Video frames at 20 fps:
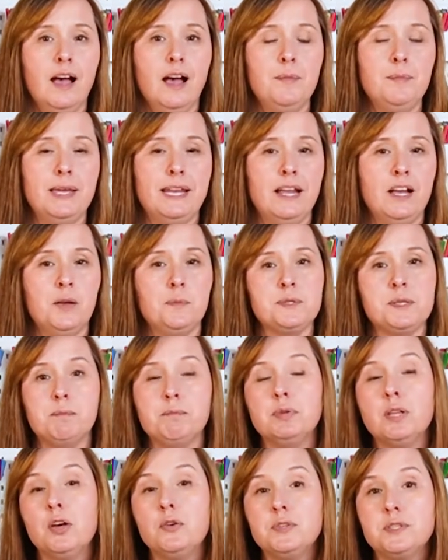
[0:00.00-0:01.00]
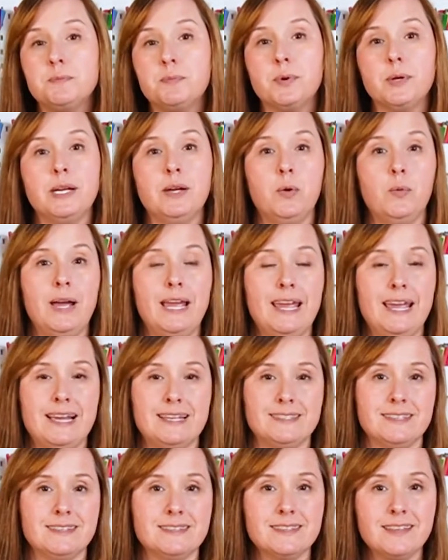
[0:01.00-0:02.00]
It helps blow debris away
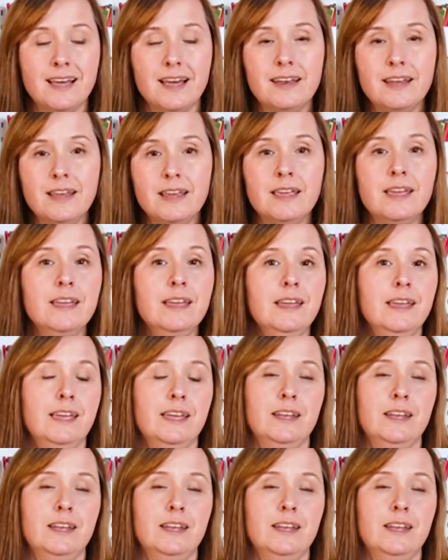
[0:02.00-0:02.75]
as it's cutting.